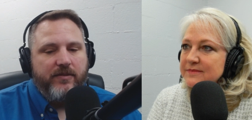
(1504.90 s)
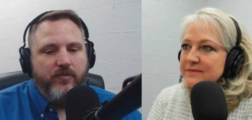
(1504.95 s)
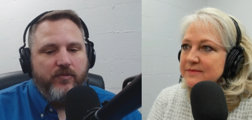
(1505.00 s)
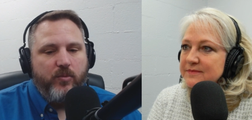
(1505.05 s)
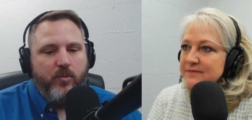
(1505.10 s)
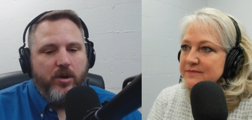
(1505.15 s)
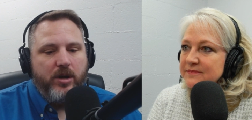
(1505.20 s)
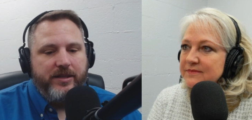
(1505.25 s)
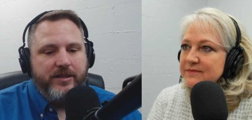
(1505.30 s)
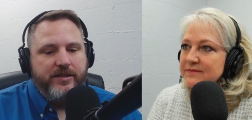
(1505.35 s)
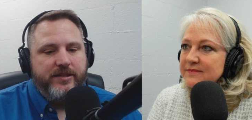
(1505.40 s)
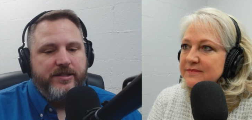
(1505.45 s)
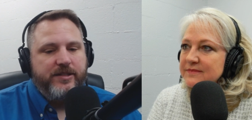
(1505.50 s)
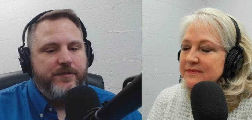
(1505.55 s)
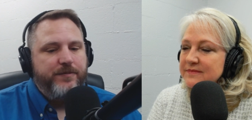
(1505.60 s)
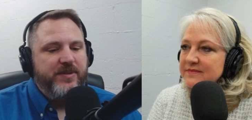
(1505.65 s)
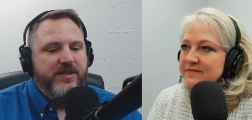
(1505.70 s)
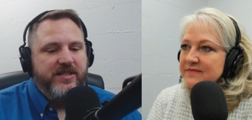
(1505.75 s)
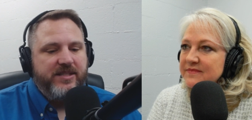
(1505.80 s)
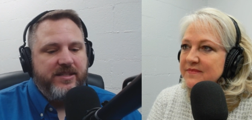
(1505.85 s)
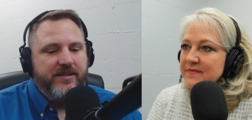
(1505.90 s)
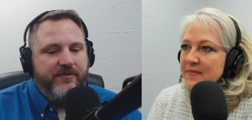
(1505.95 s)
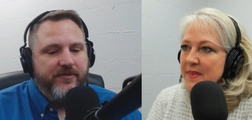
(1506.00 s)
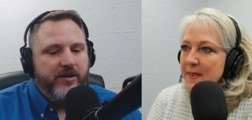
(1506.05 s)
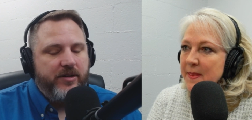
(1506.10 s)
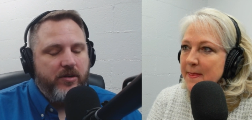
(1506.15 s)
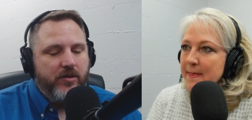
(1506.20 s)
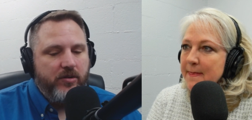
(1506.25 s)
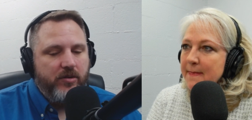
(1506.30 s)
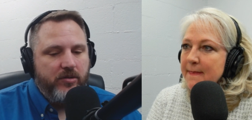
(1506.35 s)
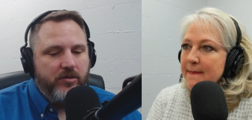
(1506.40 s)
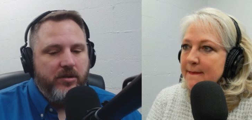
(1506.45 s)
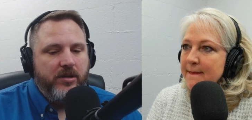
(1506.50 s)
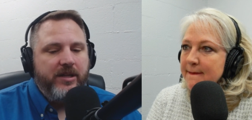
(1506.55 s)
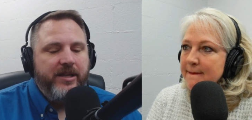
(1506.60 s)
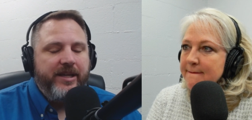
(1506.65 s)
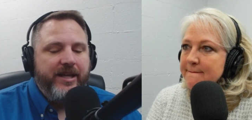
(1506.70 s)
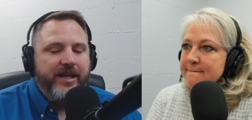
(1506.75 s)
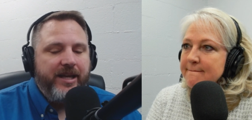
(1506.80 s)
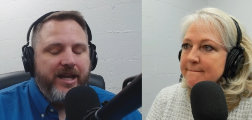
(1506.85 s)
Speaker 1: of one specific hurdle.
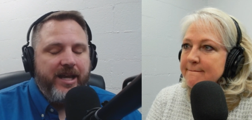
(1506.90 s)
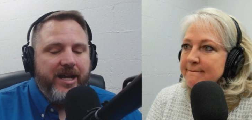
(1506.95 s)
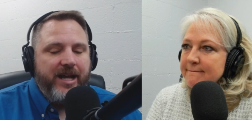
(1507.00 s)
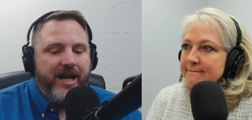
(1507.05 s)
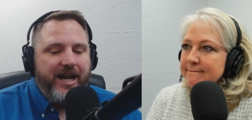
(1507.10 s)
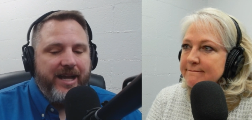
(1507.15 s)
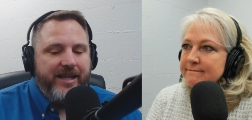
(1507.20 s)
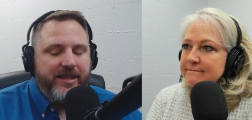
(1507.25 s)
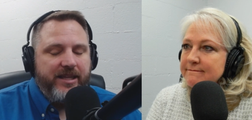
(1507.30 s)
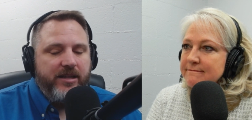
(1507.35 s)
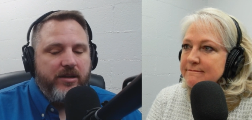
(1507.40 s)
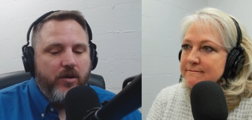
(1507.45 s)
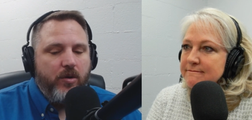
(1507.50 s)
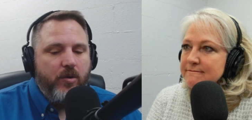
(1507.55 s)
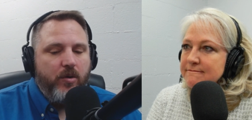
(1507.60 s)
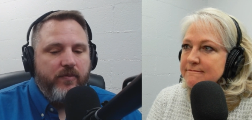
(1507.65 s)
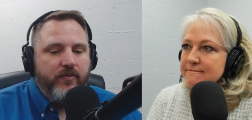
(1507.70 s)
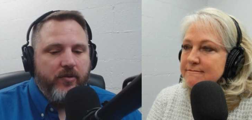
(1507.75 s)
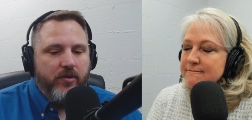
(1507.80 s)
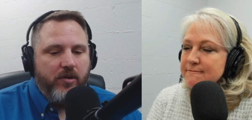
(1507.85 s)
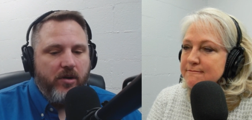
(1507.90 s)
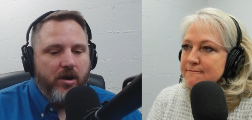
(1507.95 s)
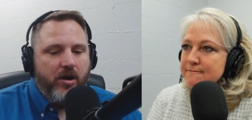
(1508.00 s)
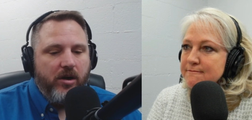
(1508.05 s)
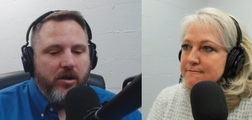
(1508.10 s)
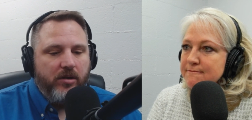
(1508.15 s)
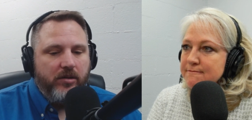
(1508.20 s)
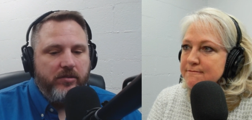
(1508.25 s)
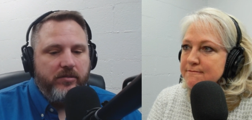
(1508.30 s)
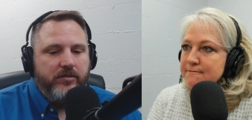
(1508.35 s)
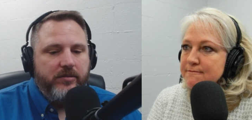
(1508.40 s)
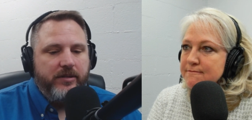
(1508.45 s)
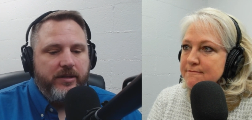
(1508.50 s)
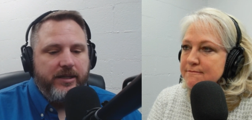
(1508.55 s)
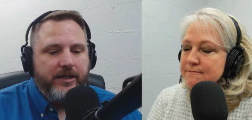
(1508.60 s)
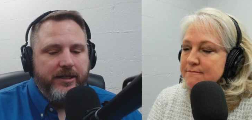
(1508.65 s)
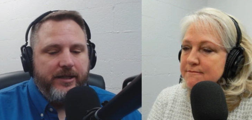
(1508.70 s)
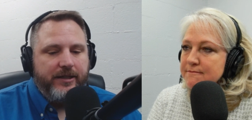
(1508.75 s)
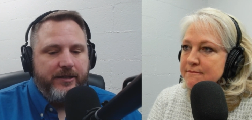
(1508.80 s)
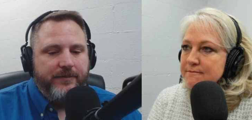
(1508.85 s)
I think overall
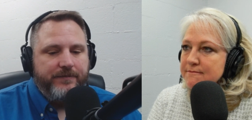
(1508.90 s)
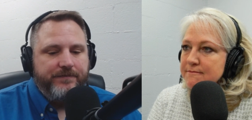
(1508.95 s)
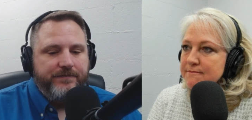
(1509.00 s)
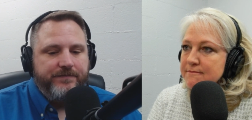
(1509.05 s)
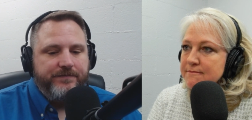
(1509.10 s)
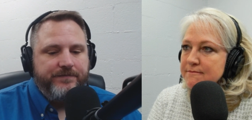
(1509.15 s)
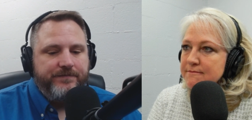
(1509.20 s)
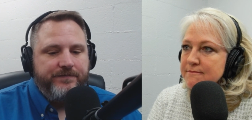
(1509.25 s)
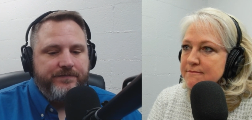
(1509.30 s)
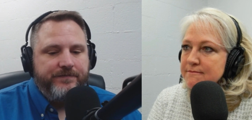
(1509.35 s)
um